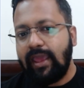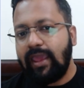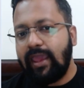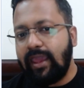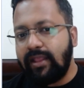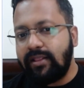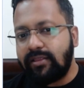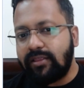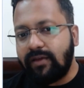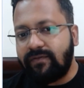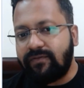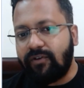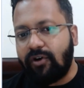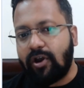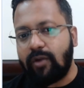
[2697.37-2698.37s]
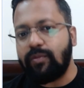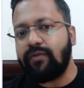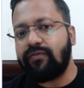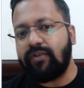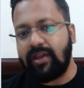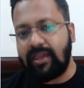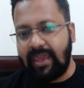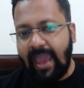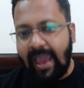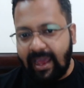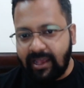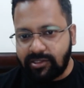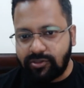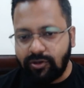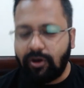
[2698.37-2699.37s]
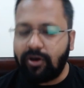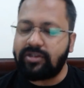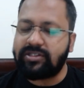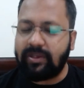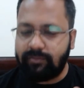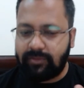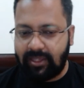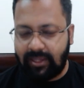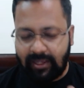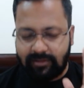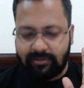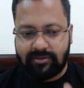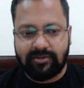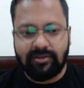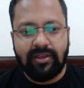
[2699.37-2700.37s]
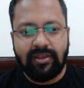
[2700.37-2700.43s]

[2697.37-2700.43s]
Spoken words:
in the form of a gas or something else.